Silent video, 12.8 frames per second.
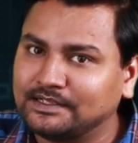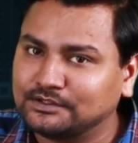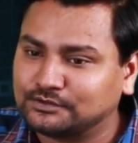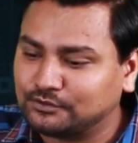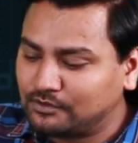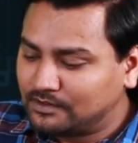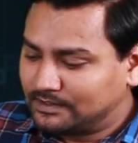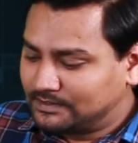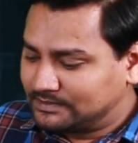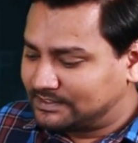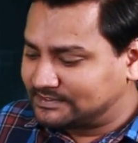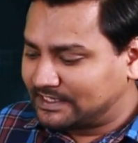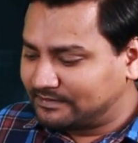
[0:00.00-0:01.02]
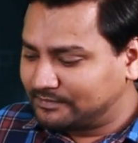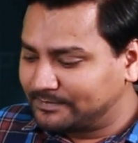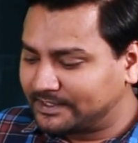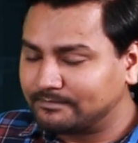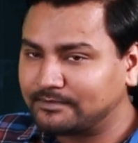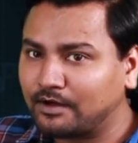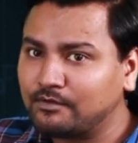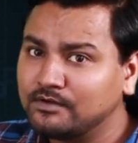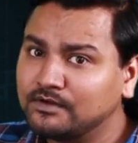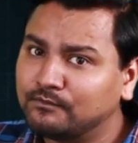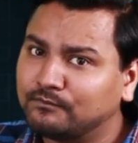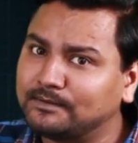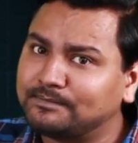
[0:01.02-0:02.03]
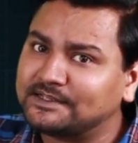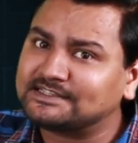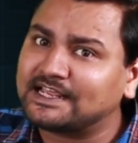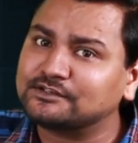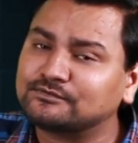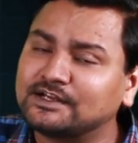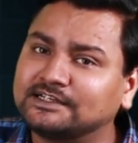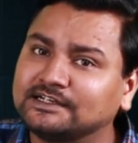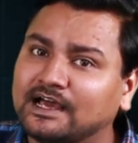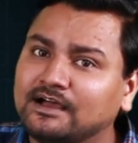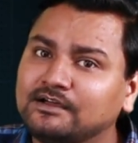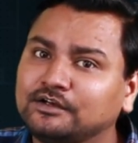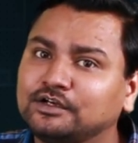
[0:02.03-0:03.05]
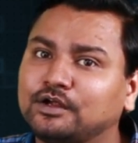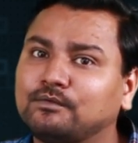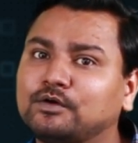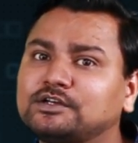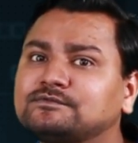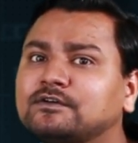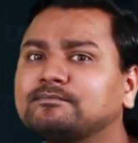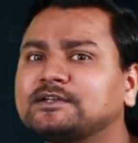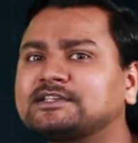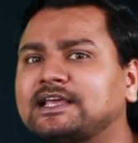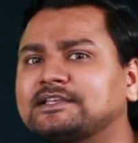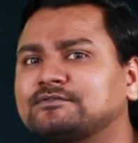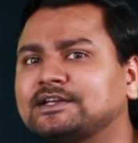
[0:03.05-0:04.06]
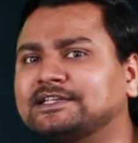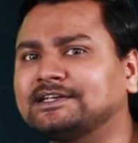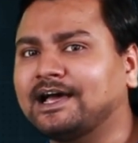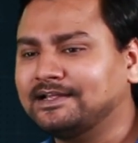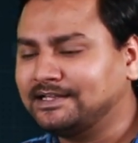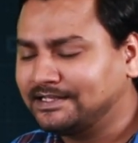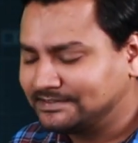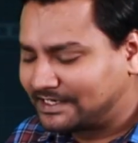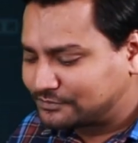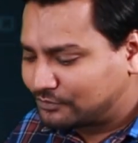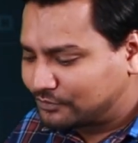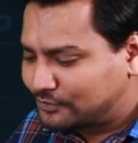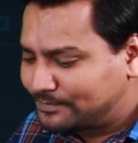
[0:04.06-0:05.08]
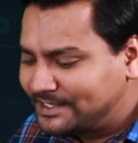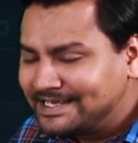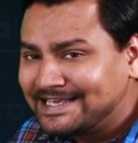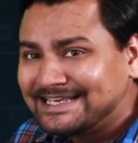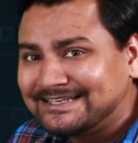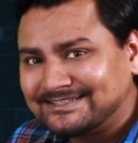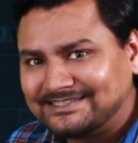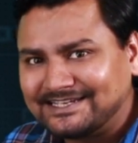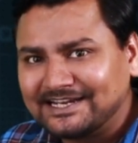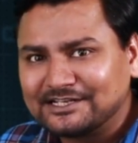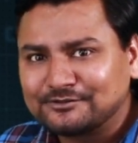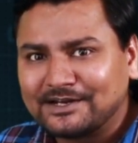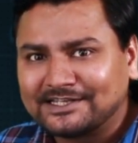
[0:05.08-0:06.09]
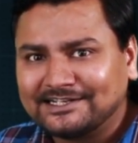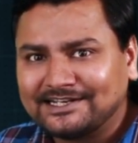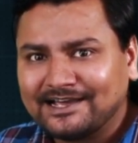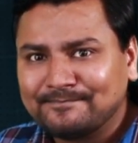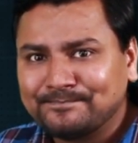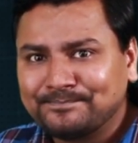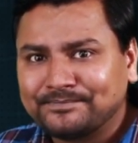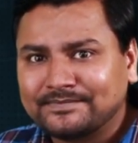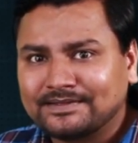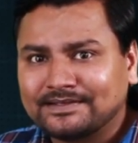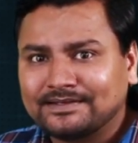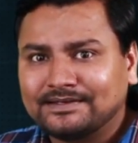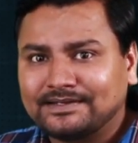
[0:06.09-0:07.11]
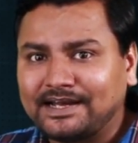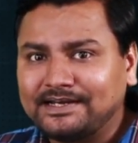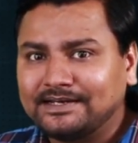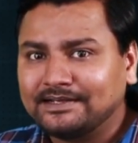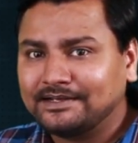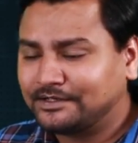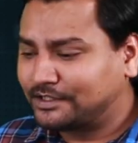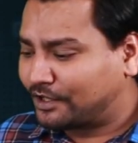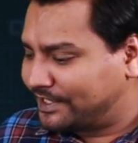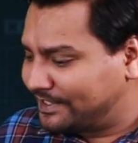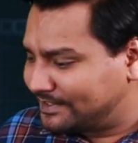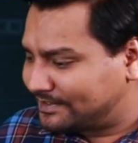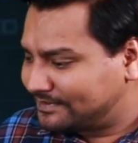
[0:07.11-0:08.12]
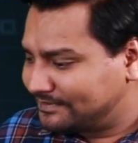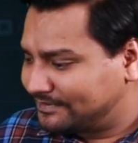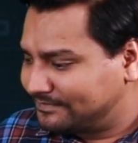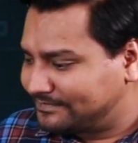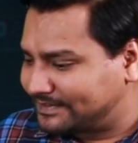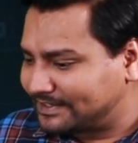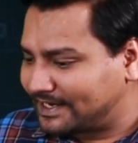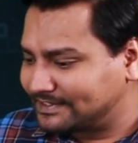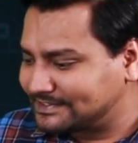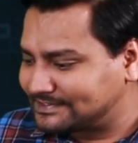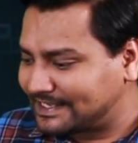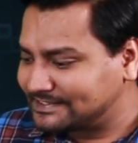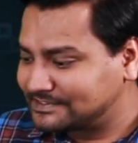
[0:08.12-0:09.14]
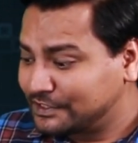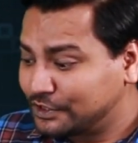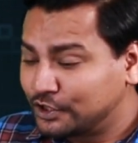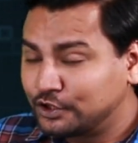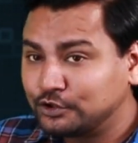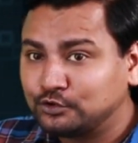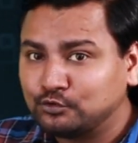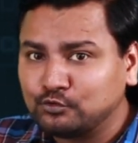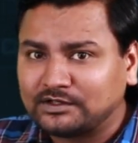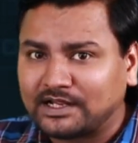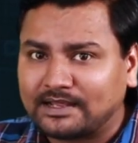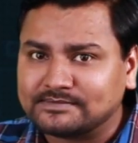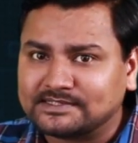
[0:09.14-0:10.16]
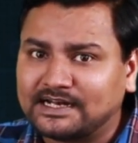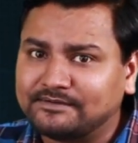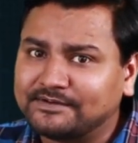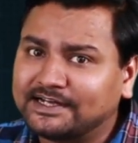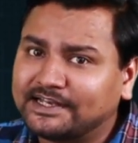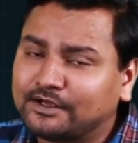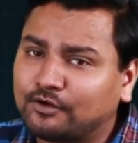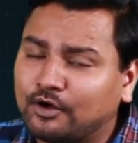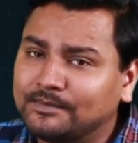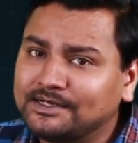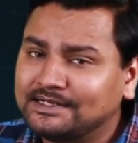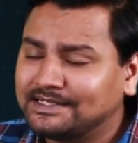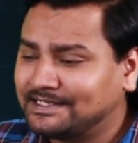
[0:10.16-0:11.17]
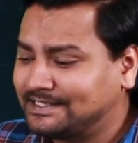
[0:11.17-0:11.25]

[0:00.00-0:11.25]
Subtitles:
so this side will become now 1 plus tan square theta. Now what is 1 plus tan square theta? That's going to be secant square theta, right? Now here we can write this as 2 times, that we can take common,